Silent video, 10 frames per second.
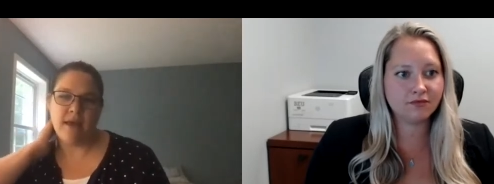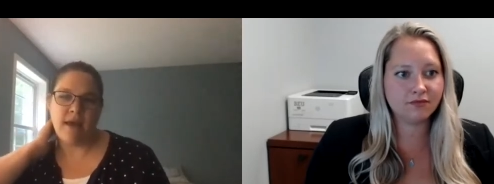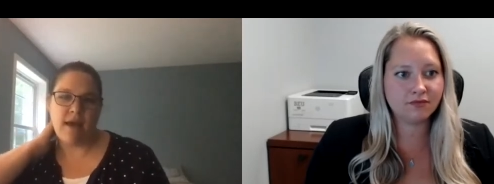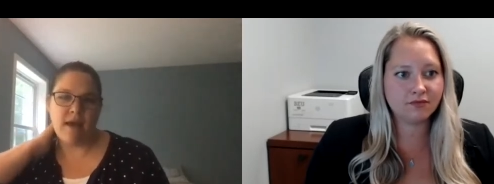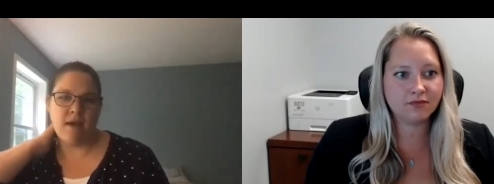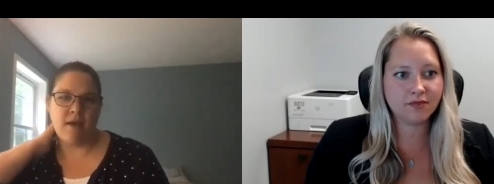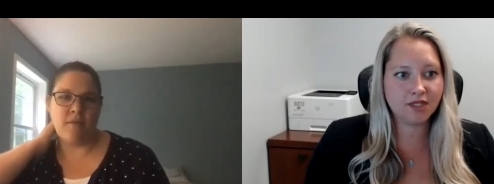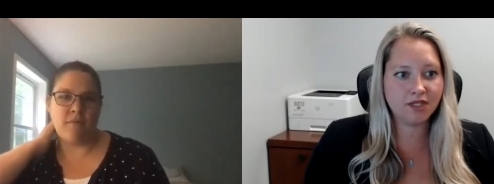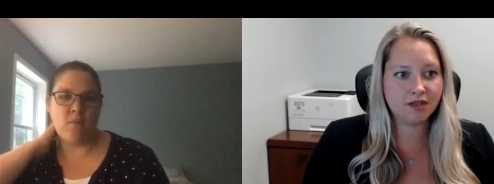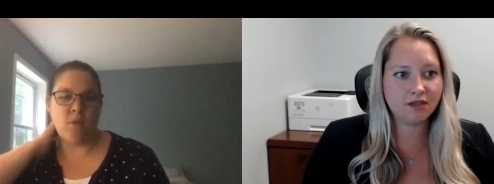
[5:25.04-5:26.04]

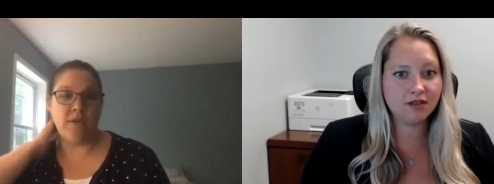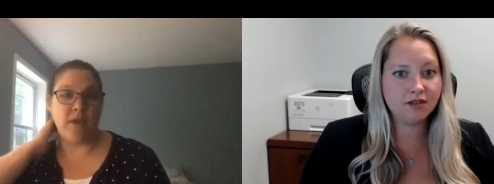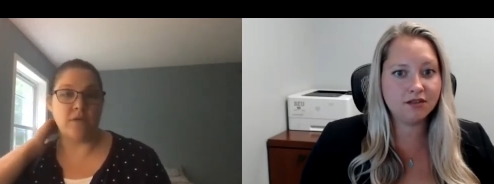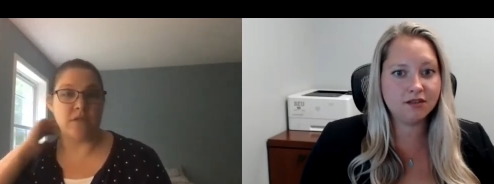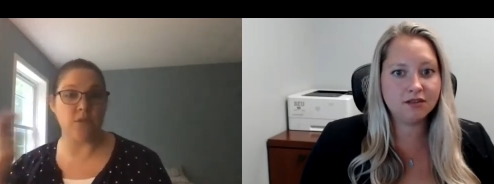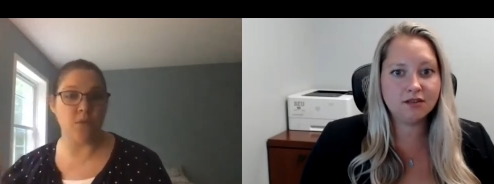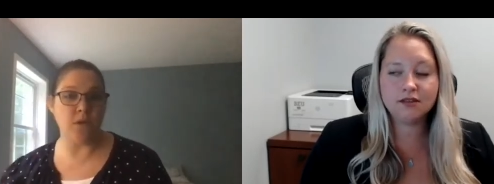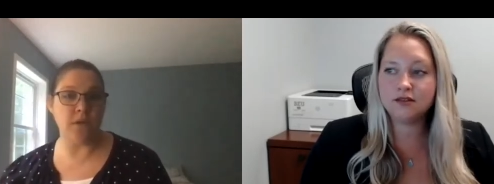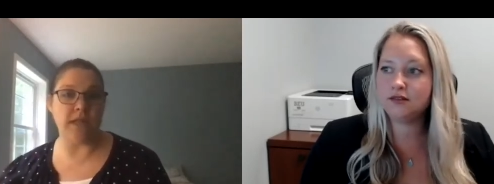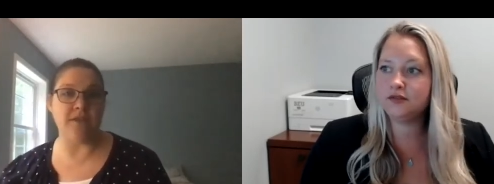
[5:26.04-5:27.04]
Speaker 1: um, where they go to
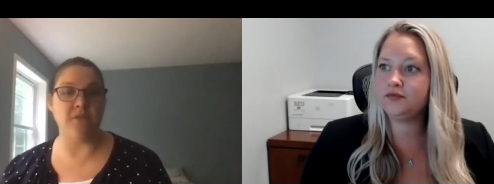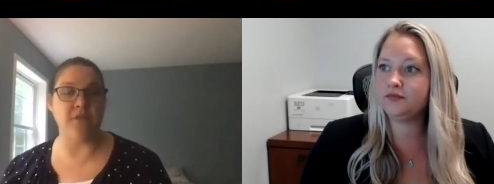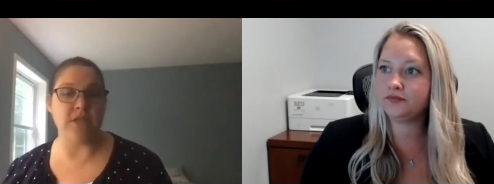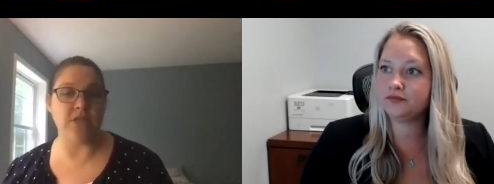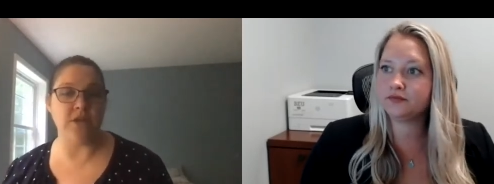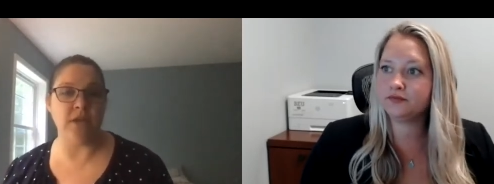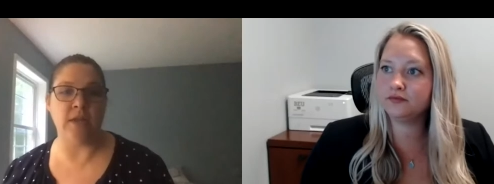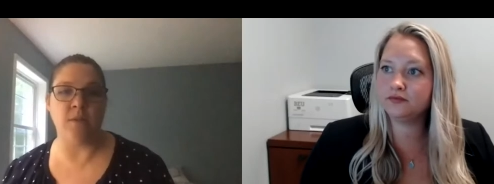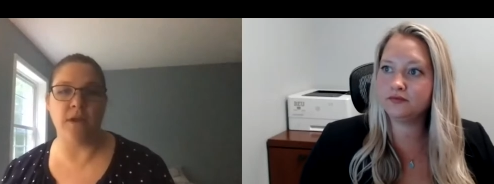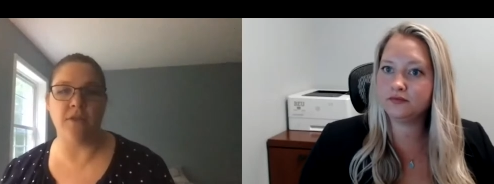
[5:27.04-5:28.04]
school and if they're
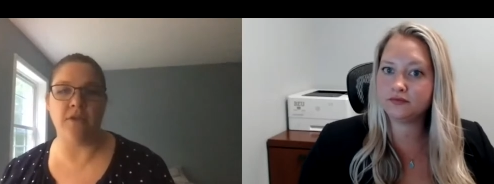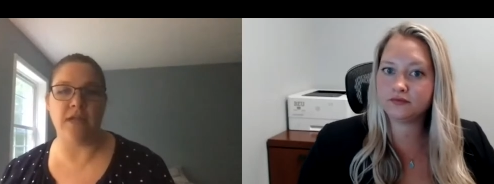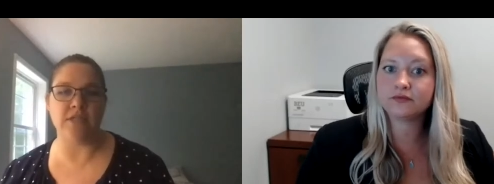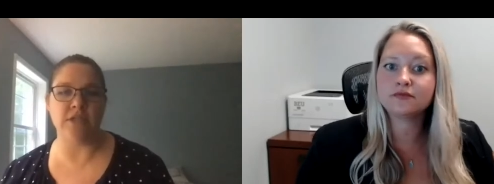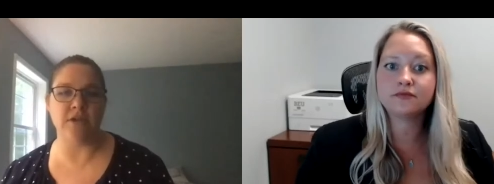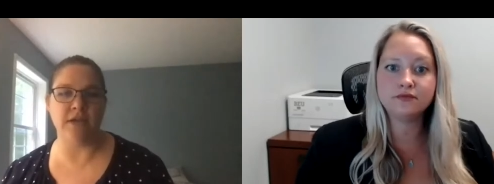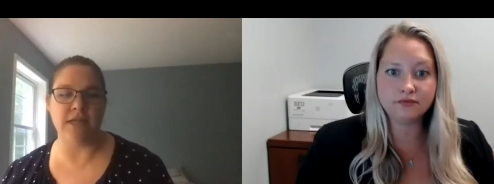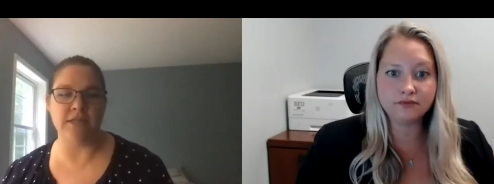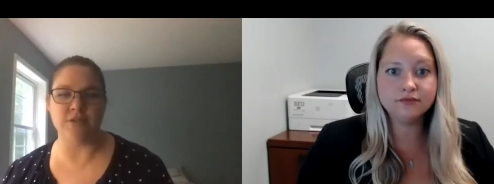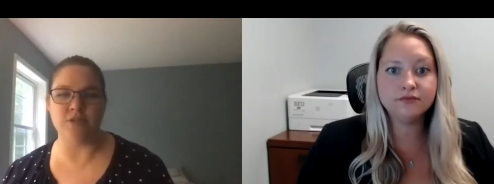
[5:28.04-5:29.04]
interning, where they're
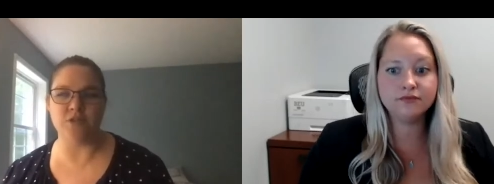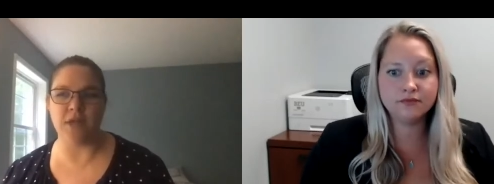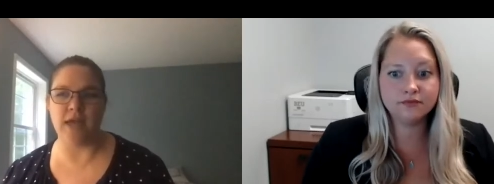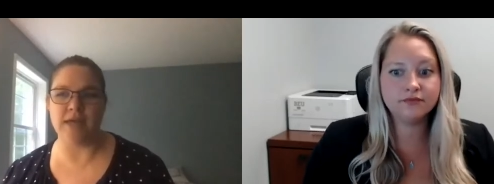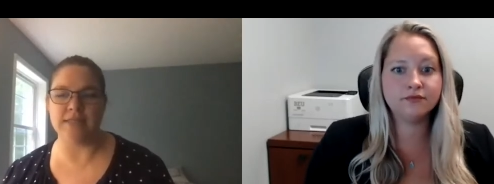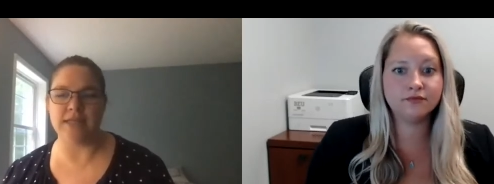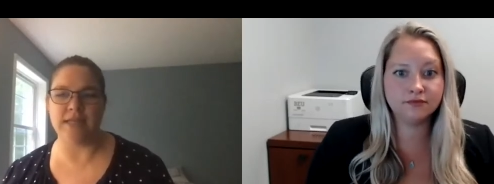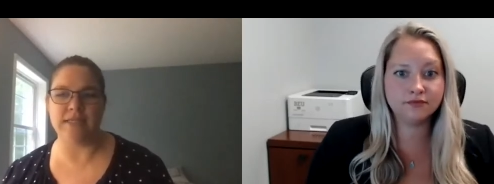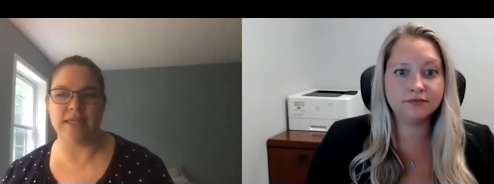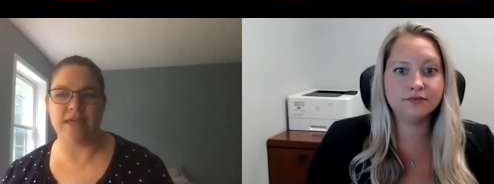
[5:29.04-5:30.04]
interning. So Julia has an
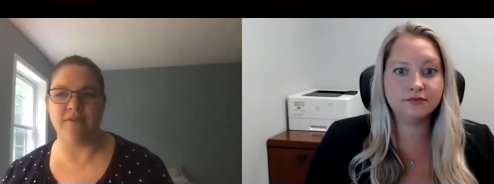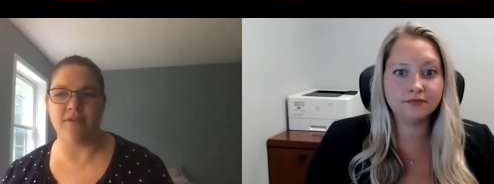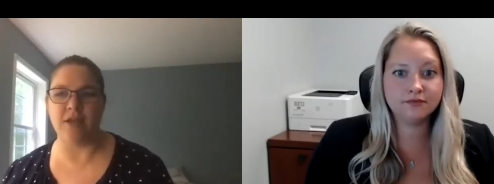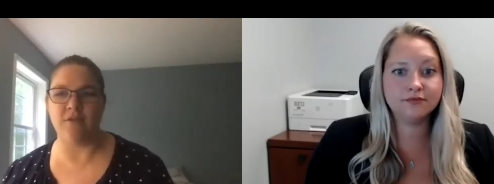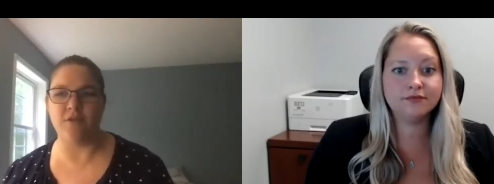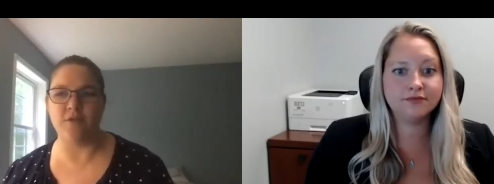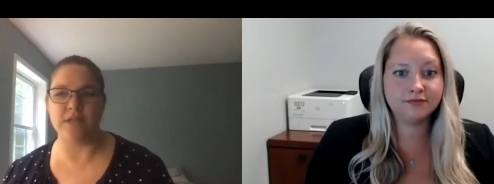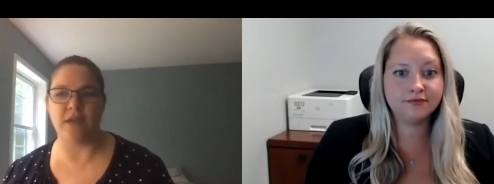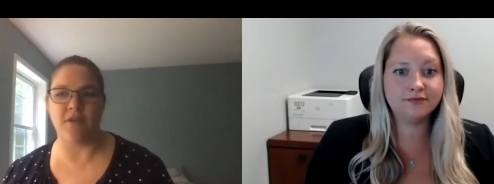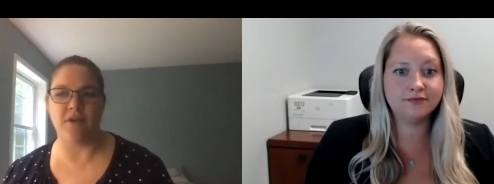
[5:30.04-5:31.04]
idea of kind of who's
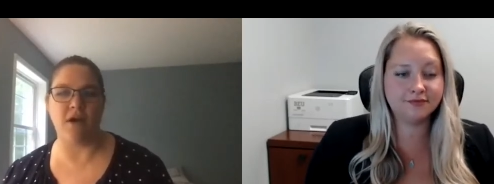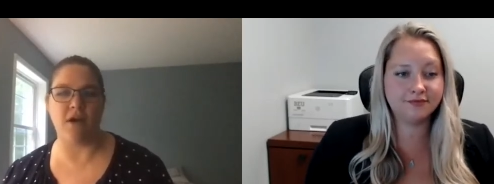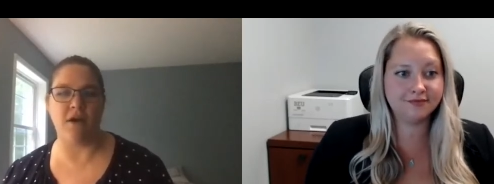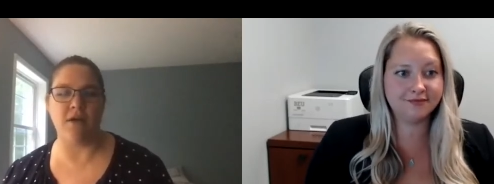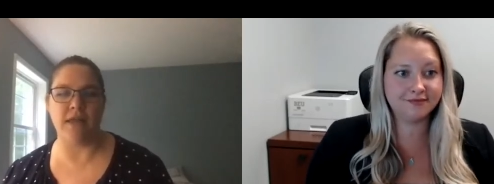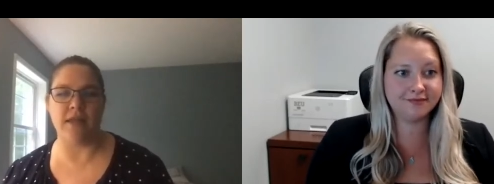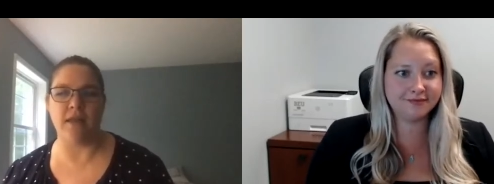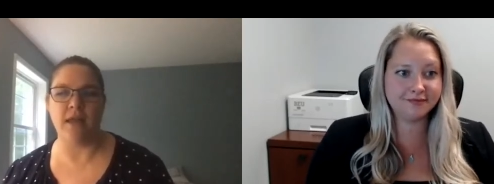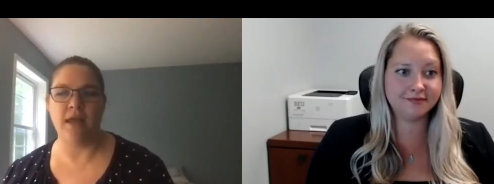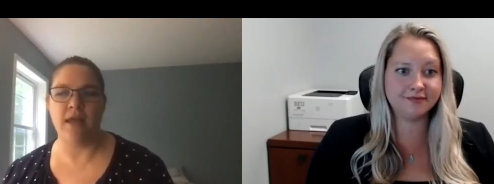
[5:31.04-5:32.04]
on the call and
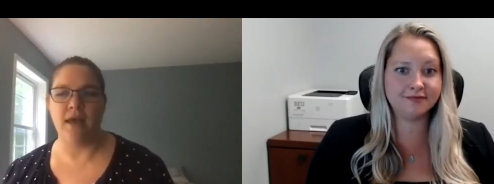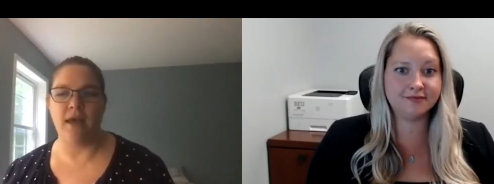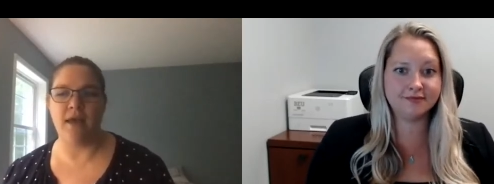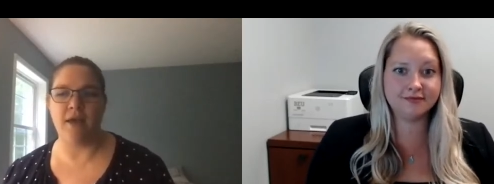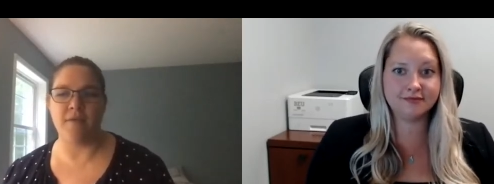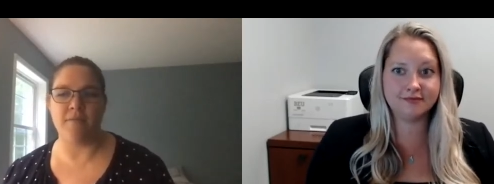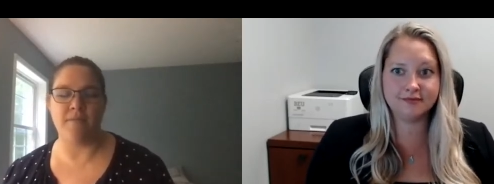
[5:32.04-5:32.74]
um,